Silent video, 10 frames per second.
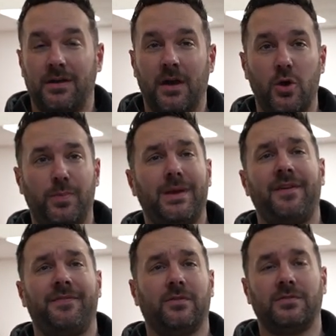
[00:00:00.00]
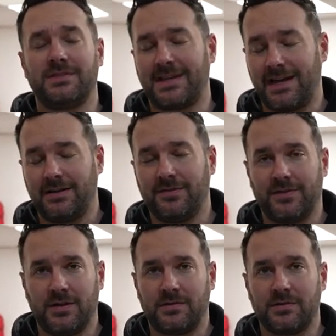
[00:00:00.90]
by OPF filters and catalytic
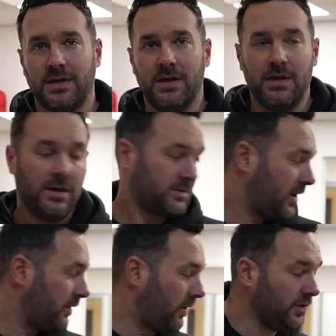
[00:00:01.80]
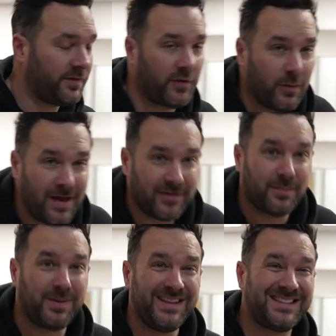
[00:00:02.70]
converters. So on the floor, we have a
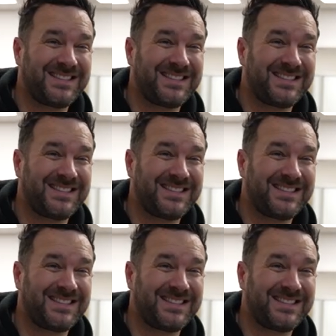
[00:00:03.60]
completely